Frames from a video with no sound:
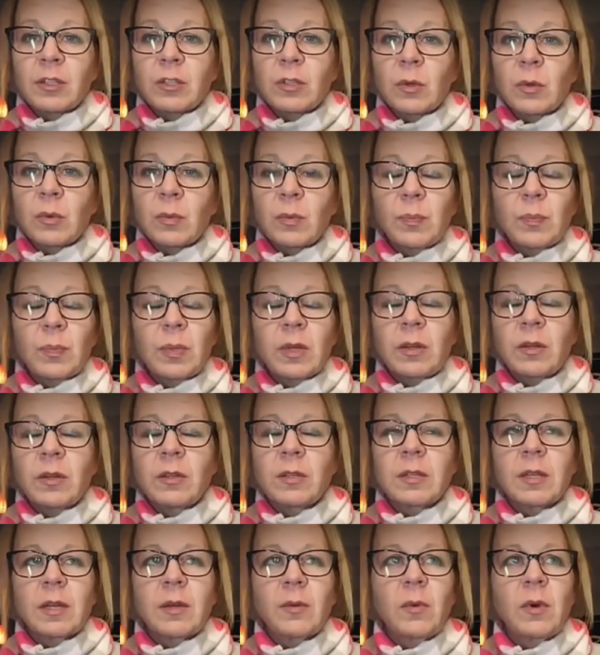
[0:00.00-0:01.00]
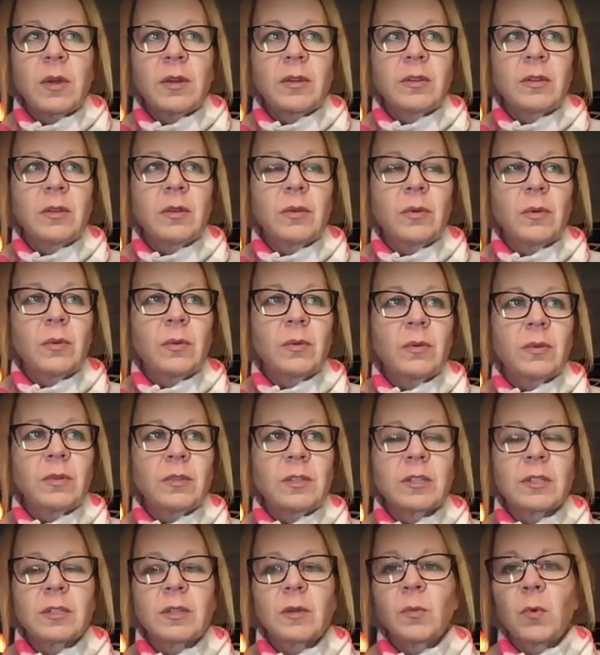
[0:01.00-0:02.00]
So because I want to
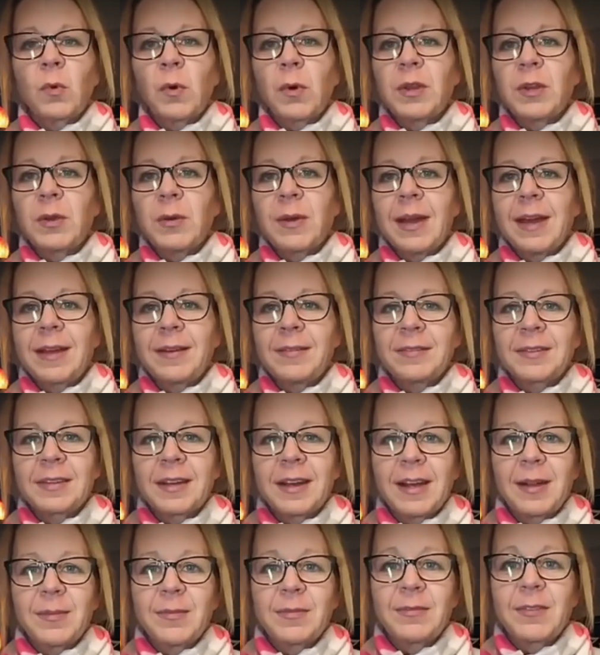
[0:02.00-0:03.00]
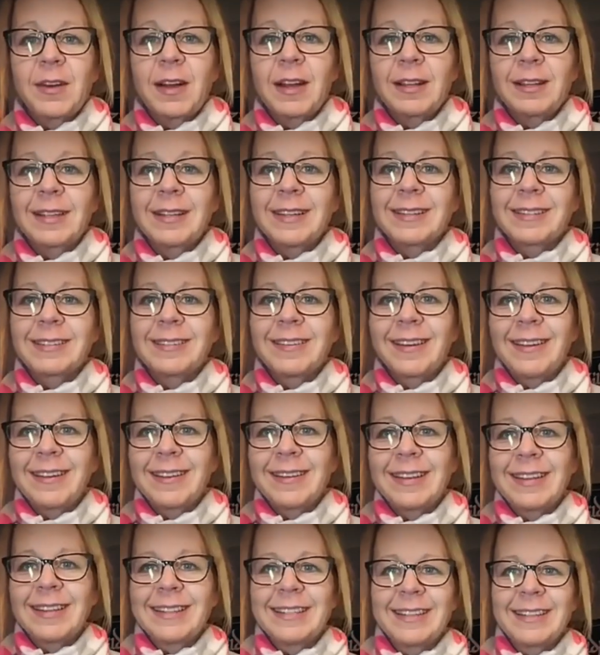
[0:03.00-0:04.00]
just warn you ahead of time, violin is not
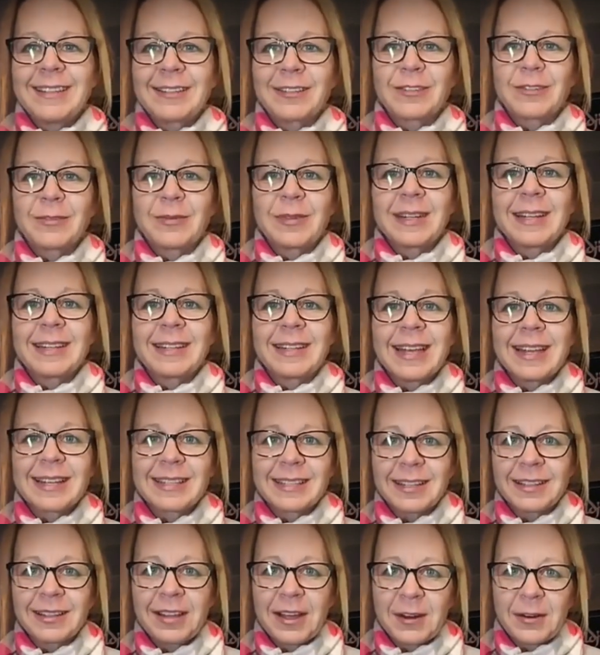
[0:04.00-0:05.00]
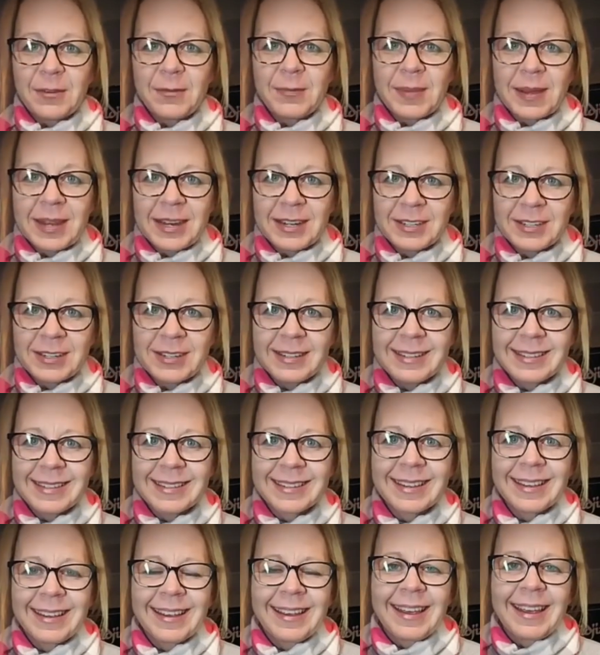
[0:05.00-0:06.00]
an easy instrument. It takes a lot of patience,
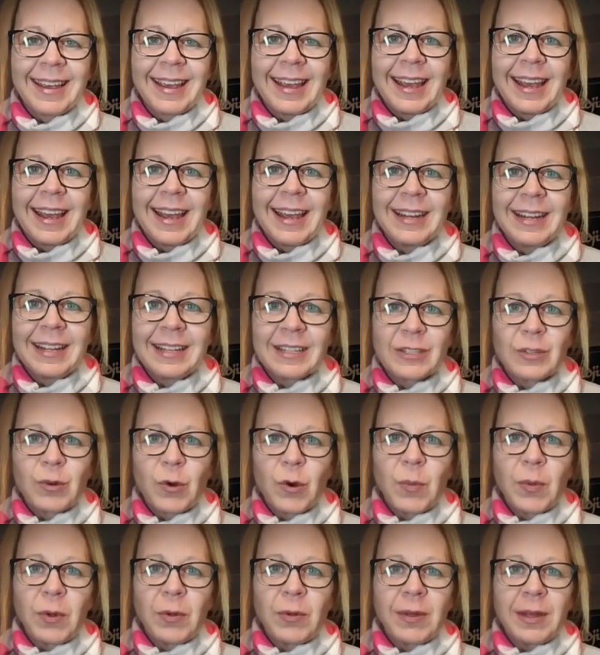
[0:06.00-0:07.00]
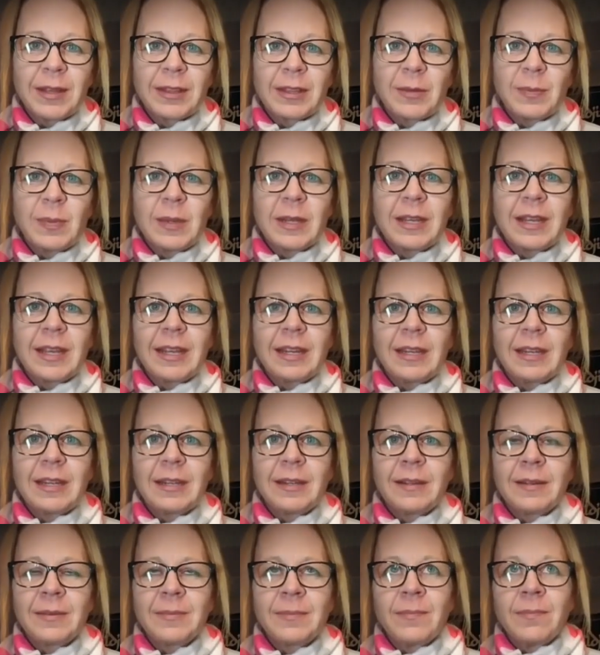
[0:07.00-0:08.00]
and it's normal at the
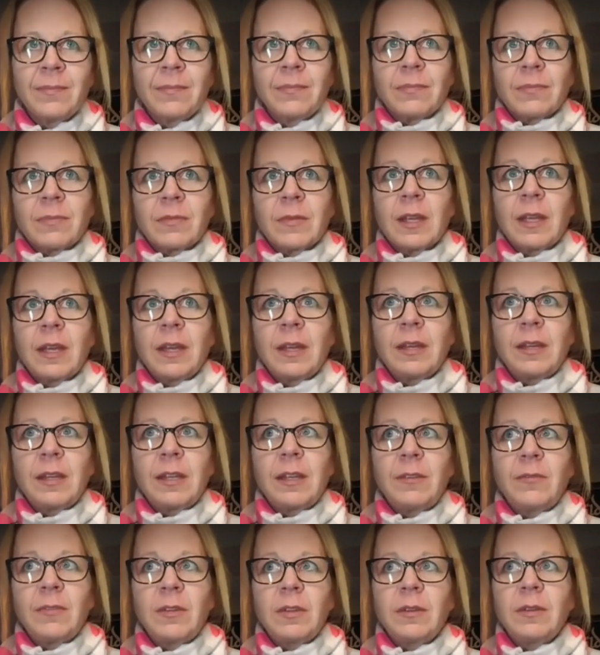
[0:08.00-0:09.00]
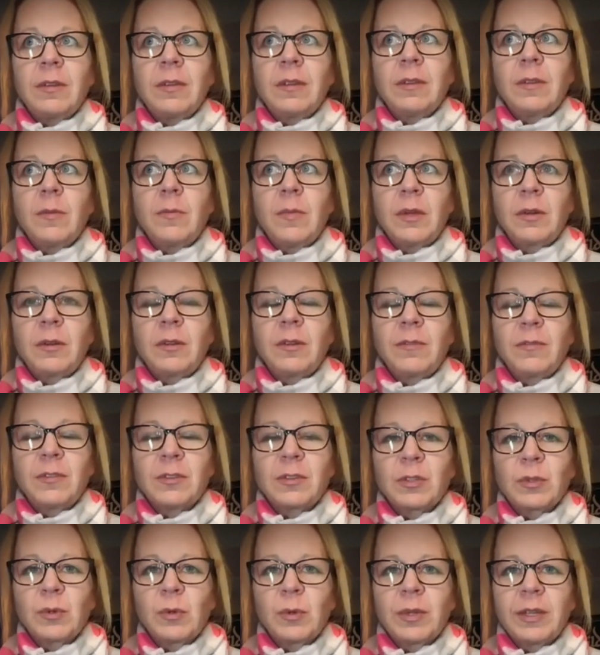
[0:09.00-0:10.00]
beginning and even in the middle of the
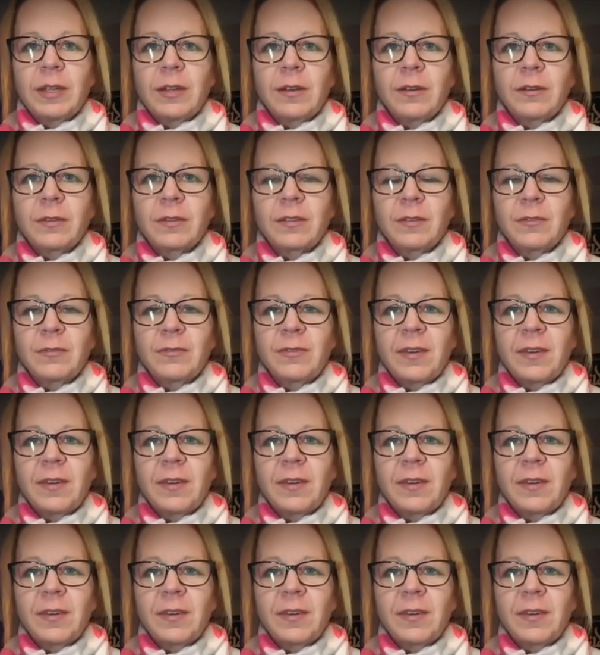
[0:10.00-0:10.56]
school year to